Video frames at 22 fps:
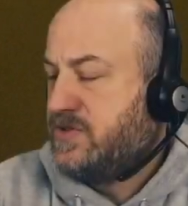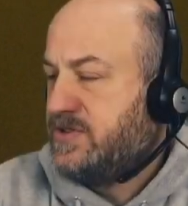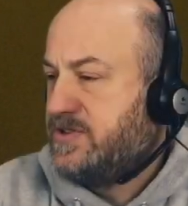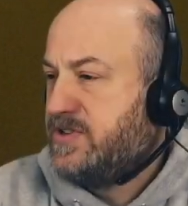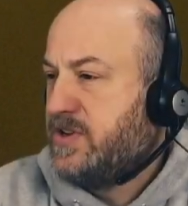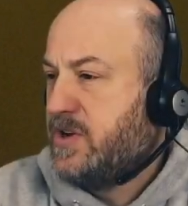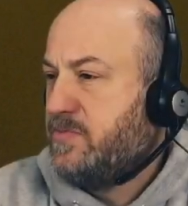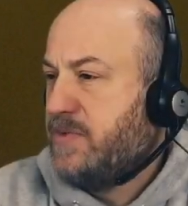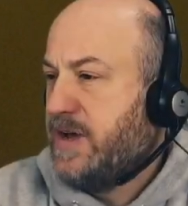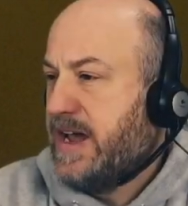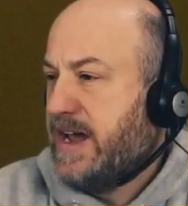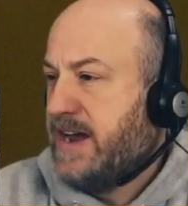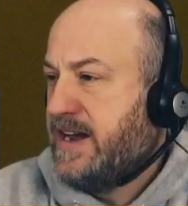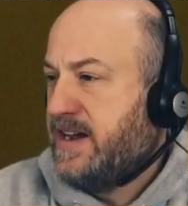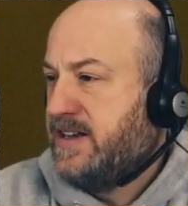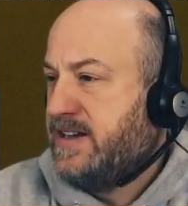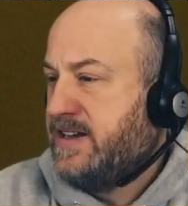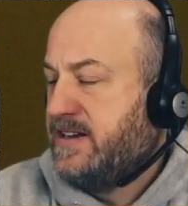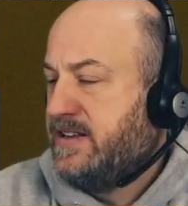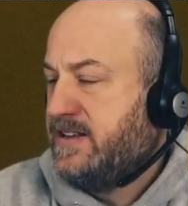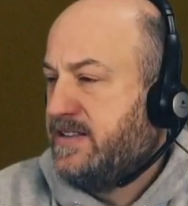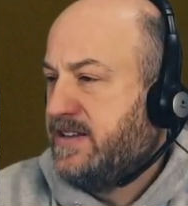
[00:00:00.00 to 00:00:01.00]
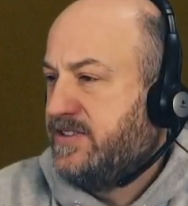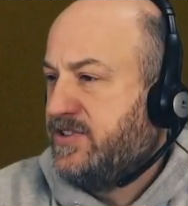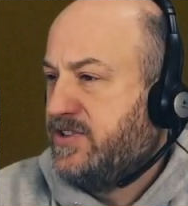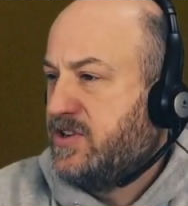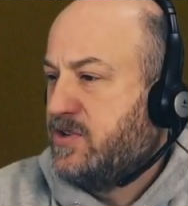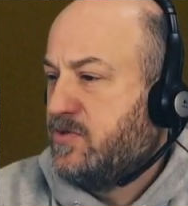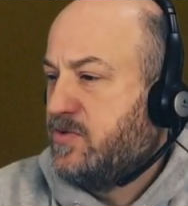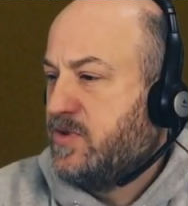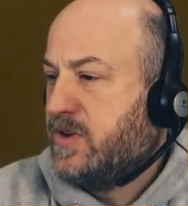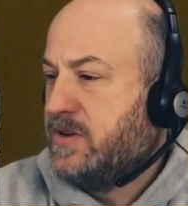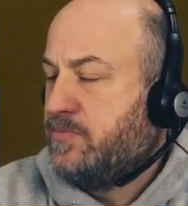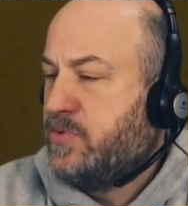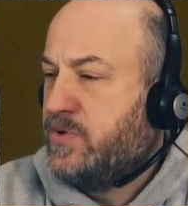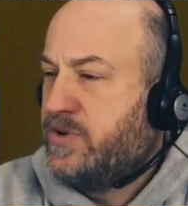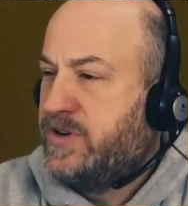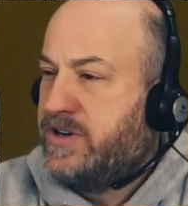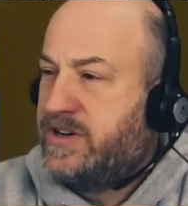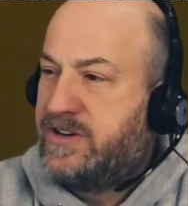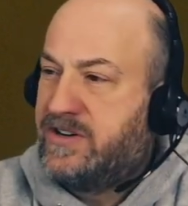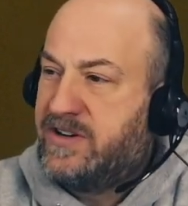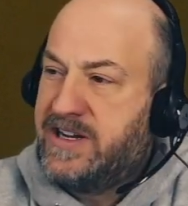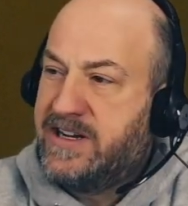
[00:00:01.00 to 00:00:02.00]
so badly that you don't want to put
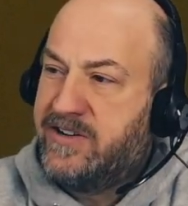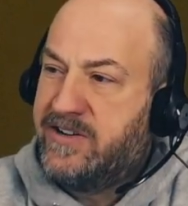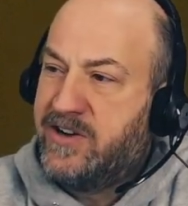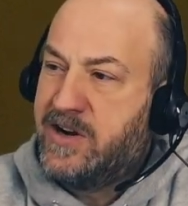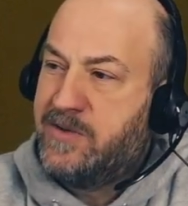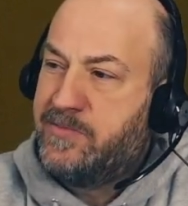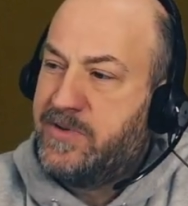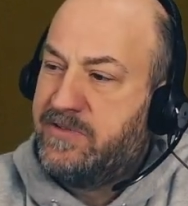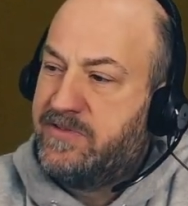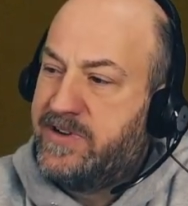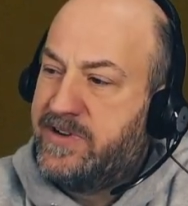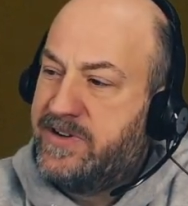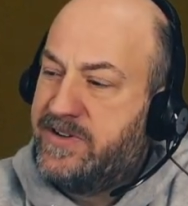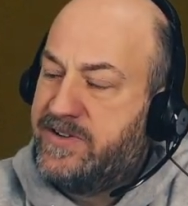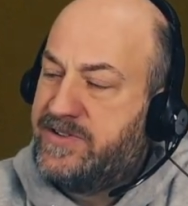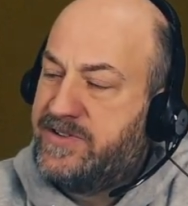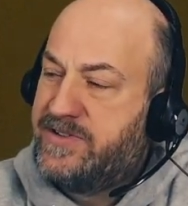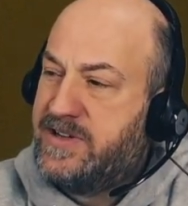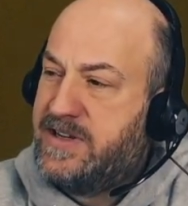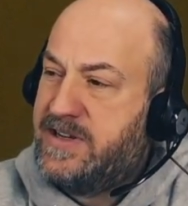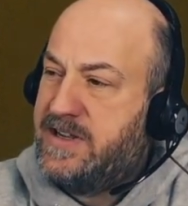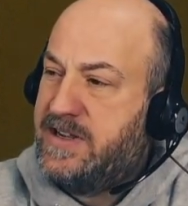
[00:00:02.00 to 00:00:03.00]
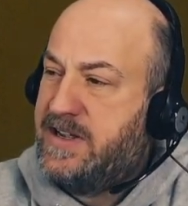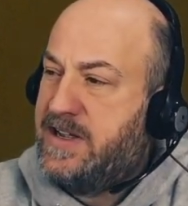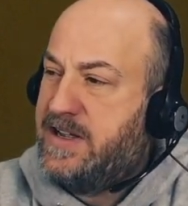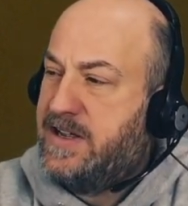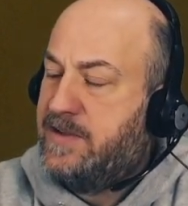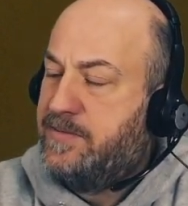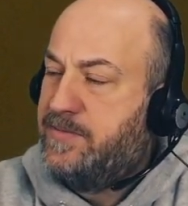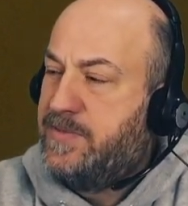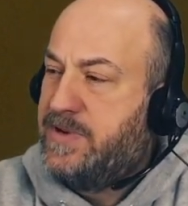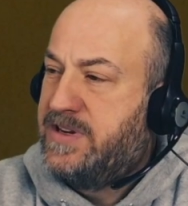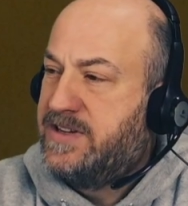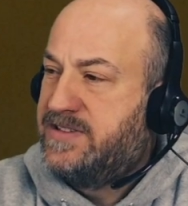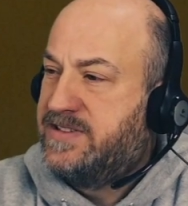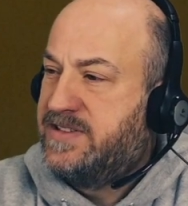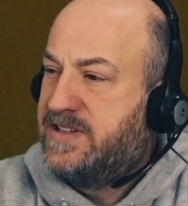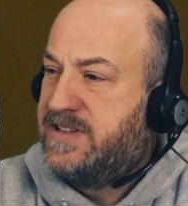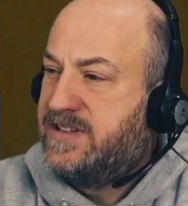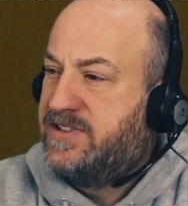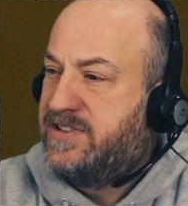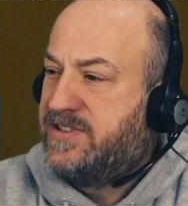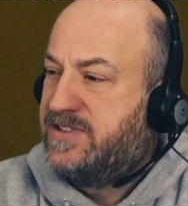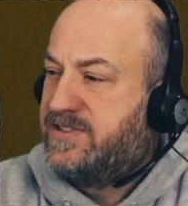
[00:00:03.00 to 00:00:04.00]
in like carpet runners, because they
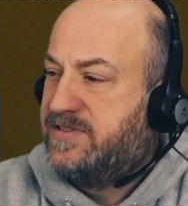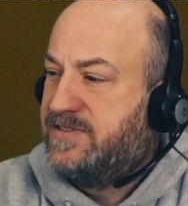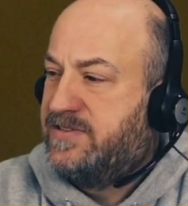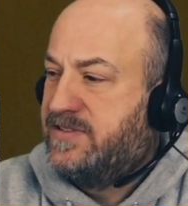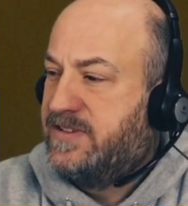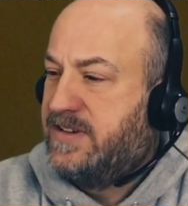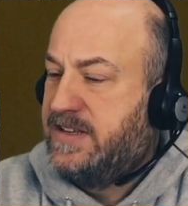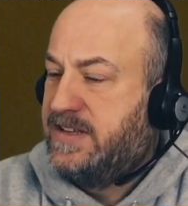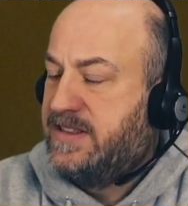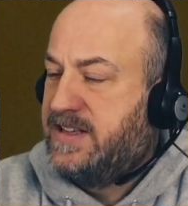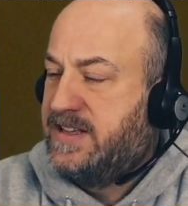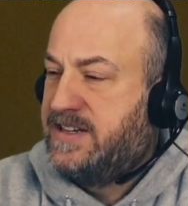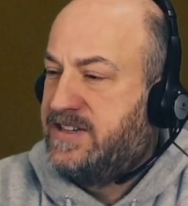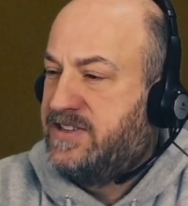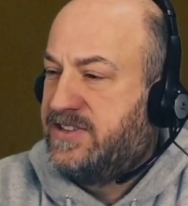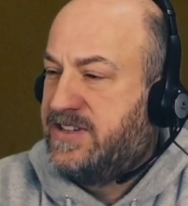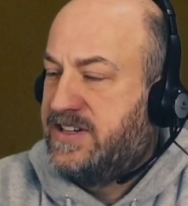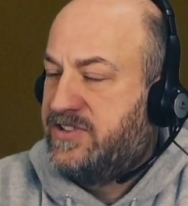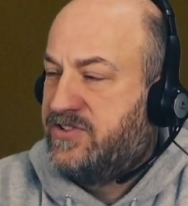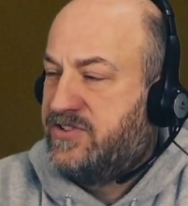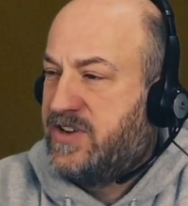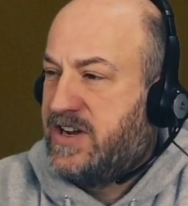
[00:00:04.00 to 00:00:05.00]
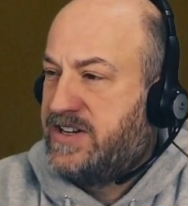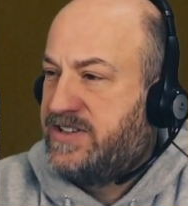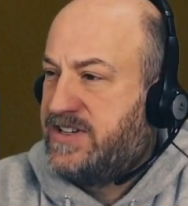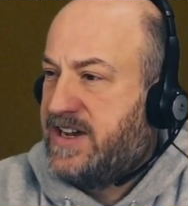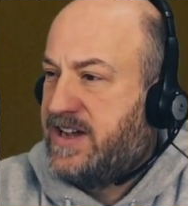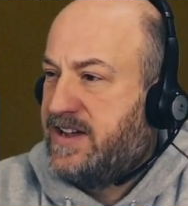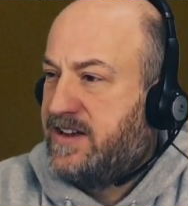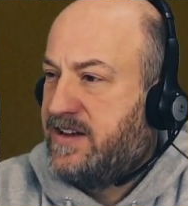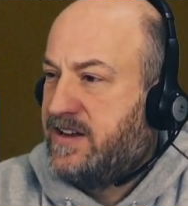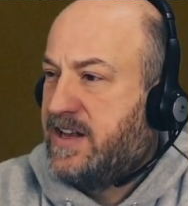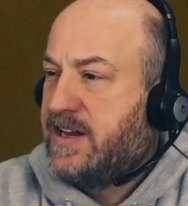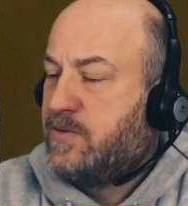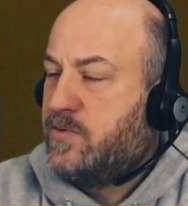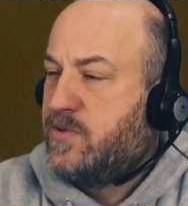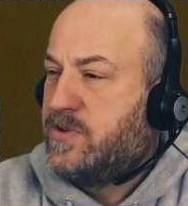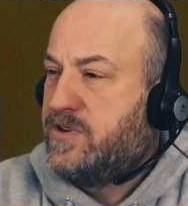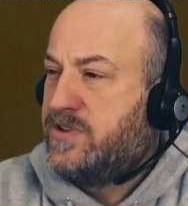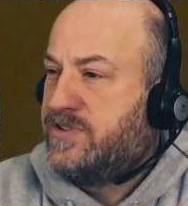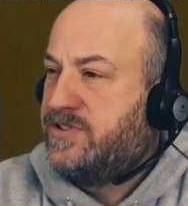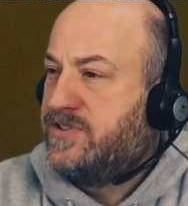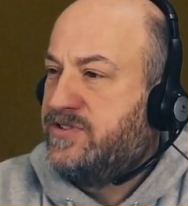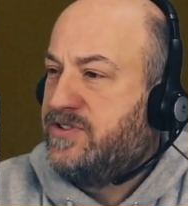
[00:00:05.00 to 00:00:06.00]
just get trashed out, like one
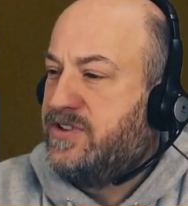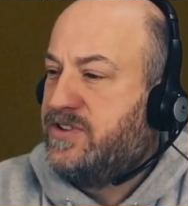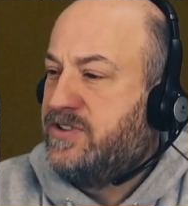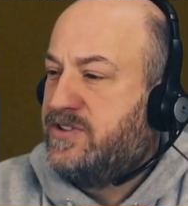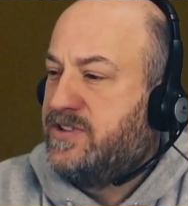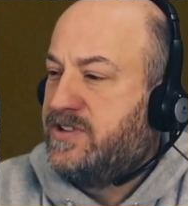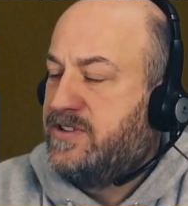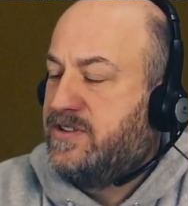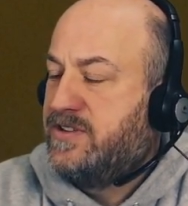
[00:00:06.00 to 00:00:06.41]
or two